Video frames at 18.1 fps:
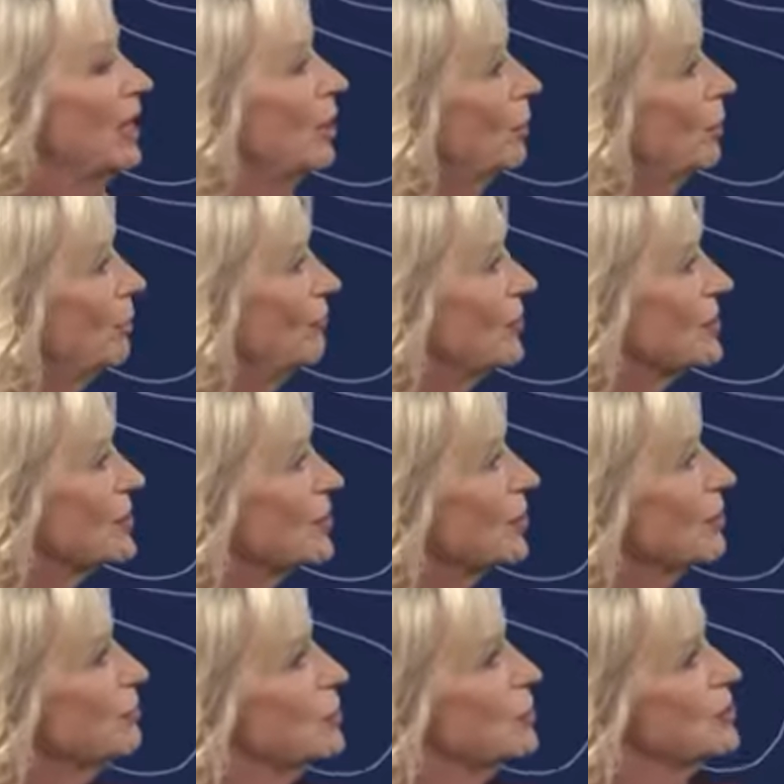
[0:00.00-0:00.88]
We've also
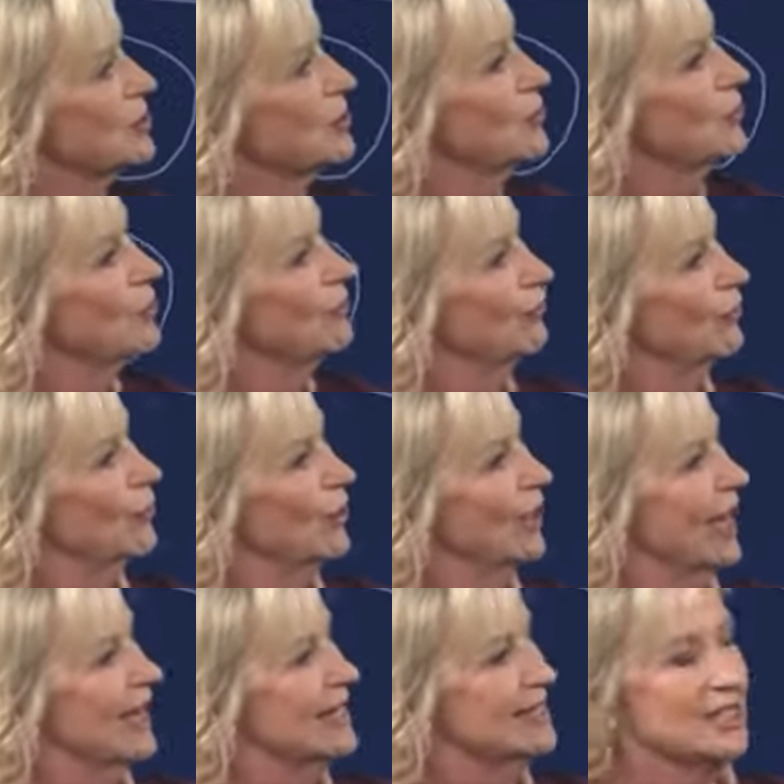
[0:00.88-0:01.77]
got more snow in the
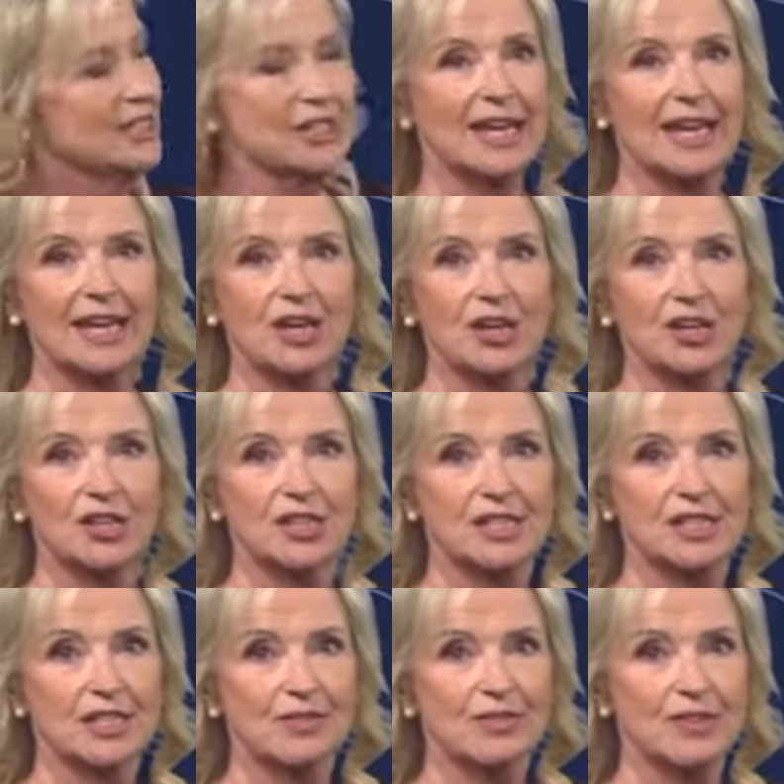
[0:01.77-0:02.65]
forecast today,
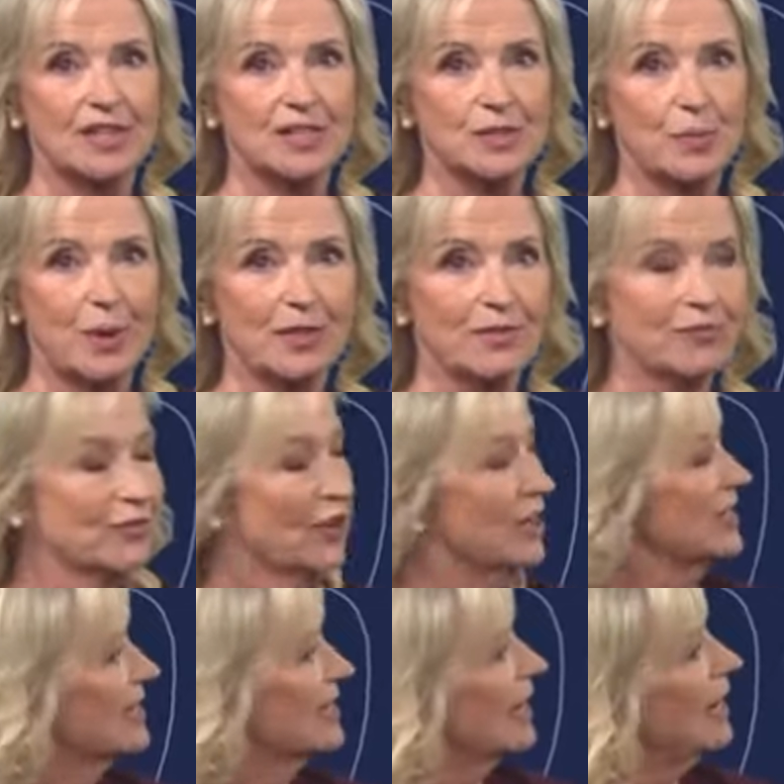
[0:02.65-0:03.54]
courtesy of this weather front.